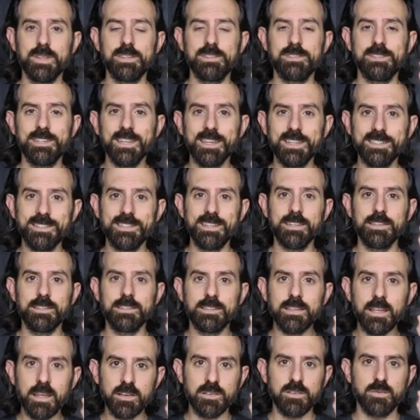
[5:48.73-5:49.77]

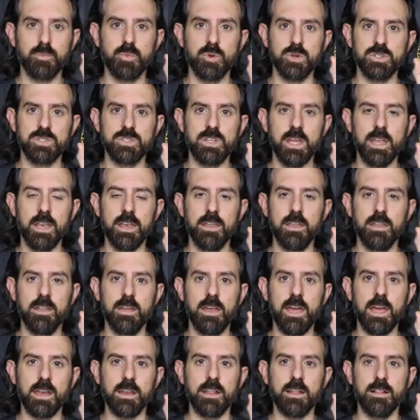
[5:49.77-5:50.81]
66%
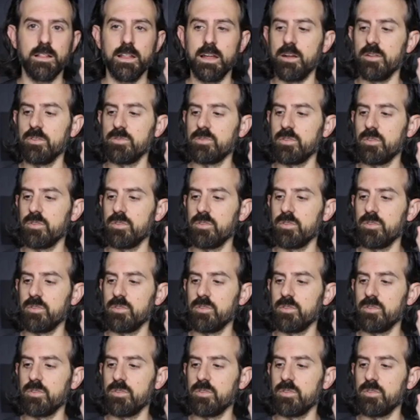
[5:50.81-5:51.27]
het clown.